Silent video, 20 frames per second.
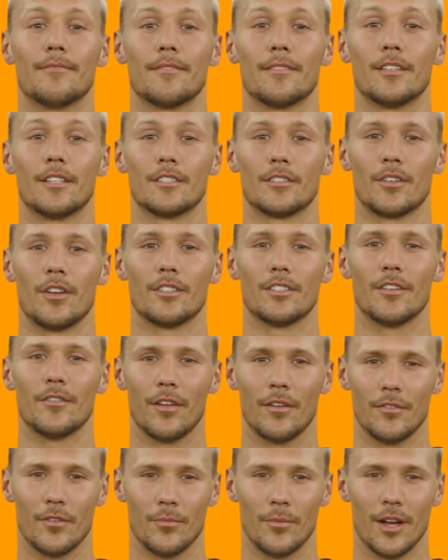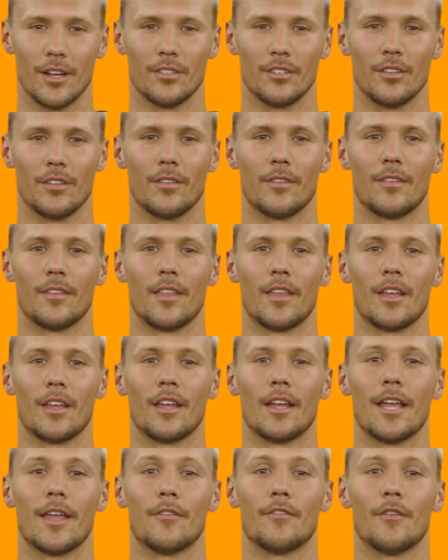descriptive information,
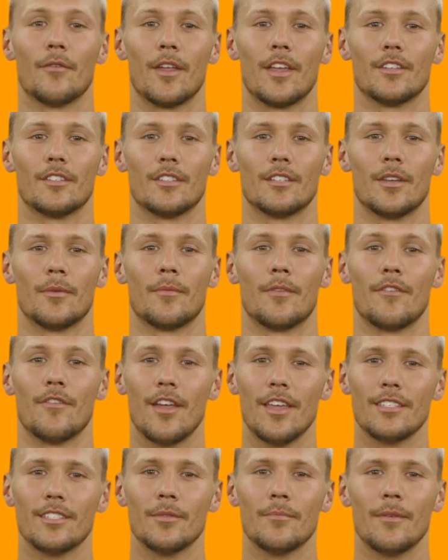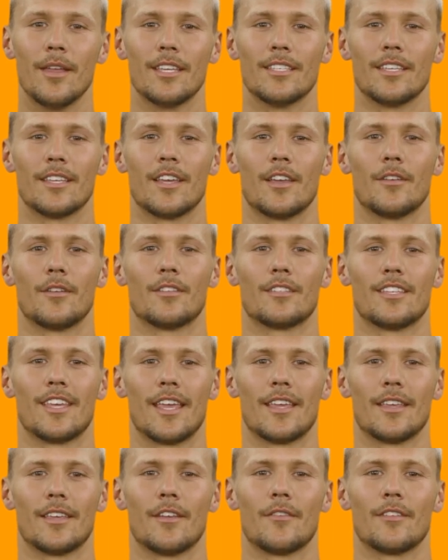information that provides a basic
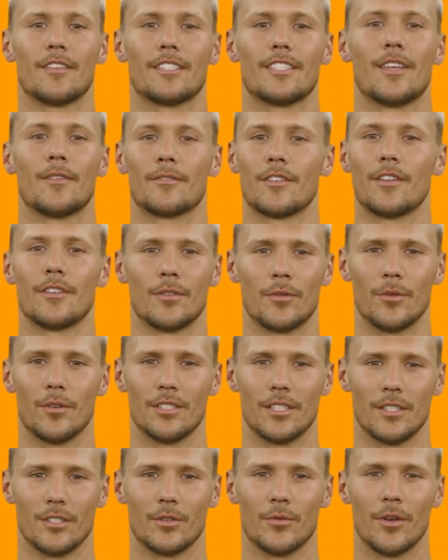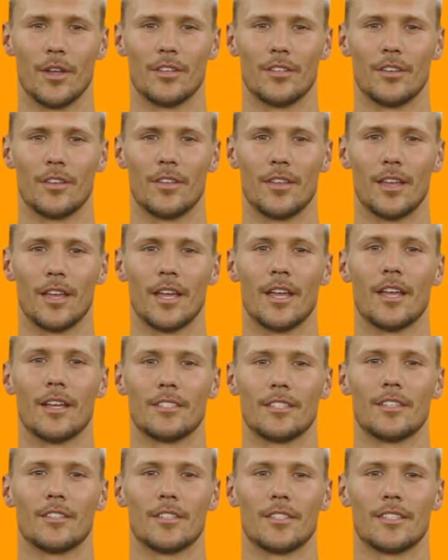understanding of a subject or situation,
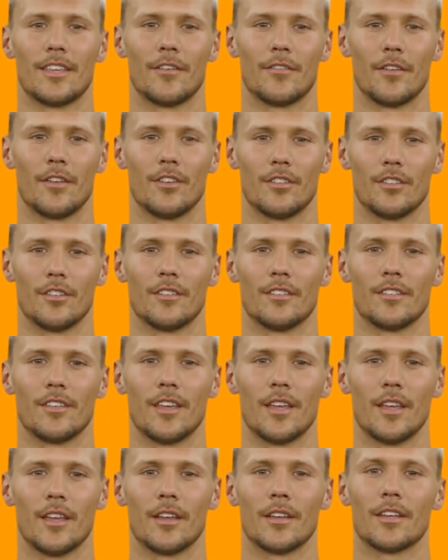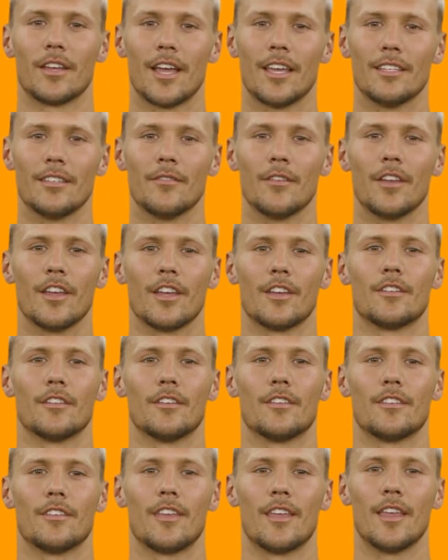such as definitions,
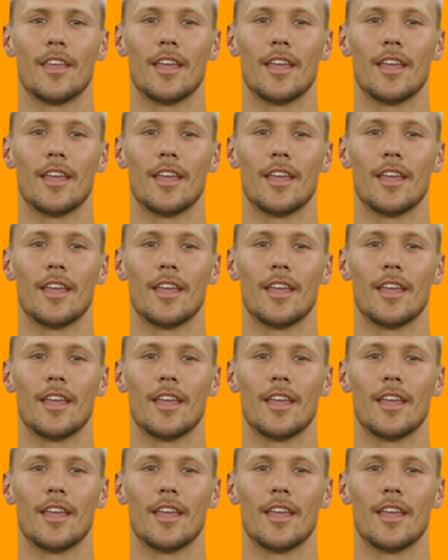classifications,